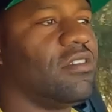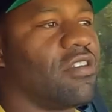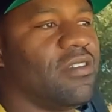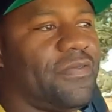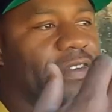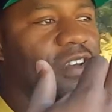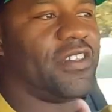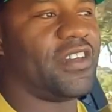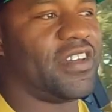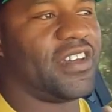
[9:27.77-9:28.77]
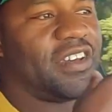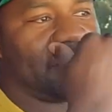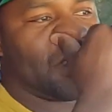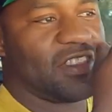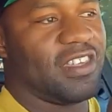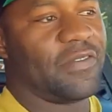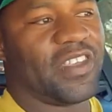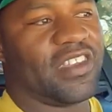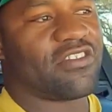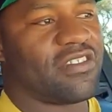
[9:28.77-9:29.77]
You can feel the
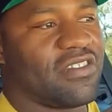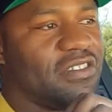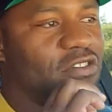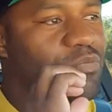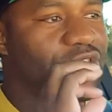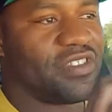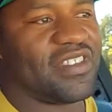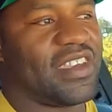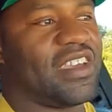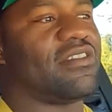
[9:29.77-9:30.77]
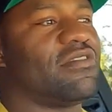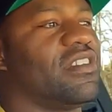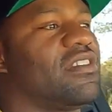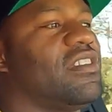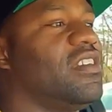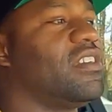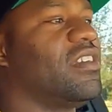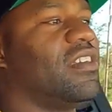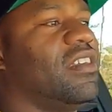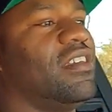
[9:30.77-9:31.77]
shifting. It's just so precise on this thing.
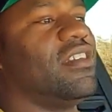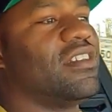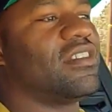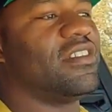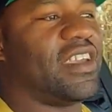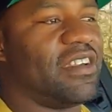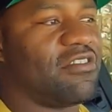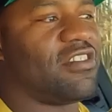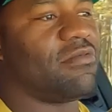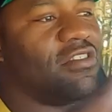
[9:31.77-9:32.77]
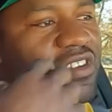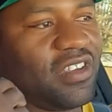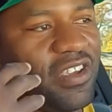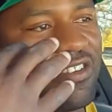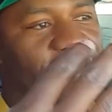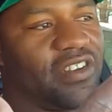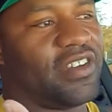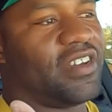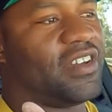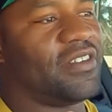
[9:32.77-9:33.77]
The downshifts, you can hear it,
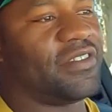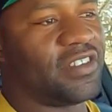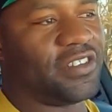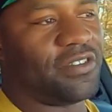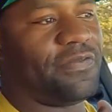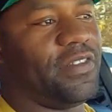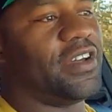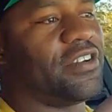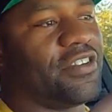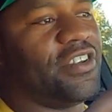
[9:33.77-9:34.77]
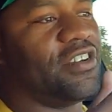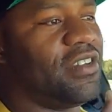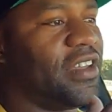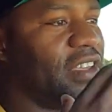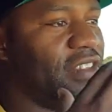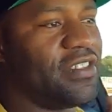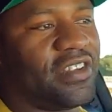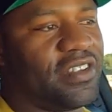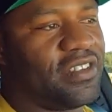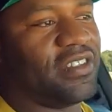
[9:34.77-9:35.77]
the little flutter, you know, like in
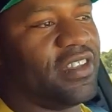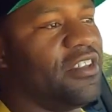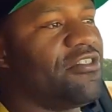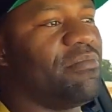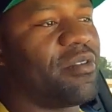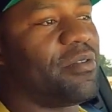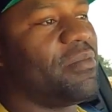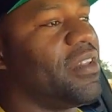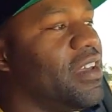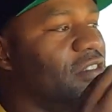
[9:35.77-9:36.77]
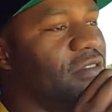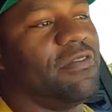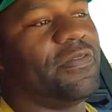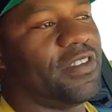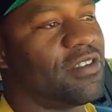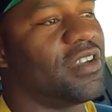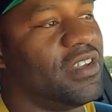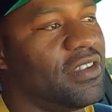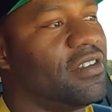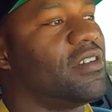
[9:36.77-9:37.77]
the engine compartment. Like you
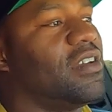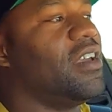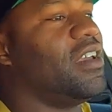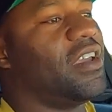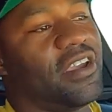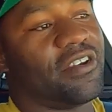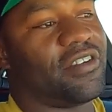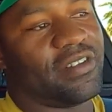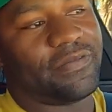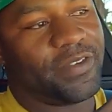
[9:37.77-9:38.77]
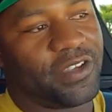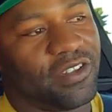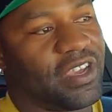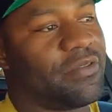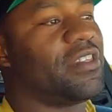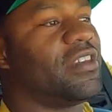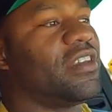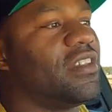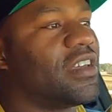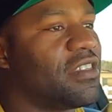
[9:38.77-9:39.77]
can hear and feel
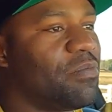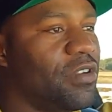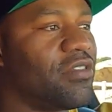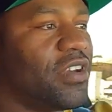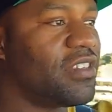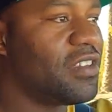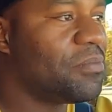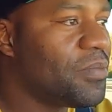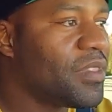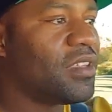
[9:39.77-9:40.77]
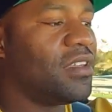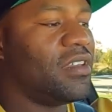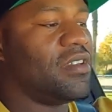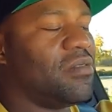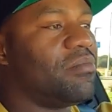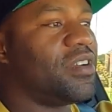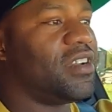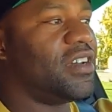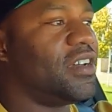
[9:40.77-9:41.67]
everything. Like, it's pretty crazy. But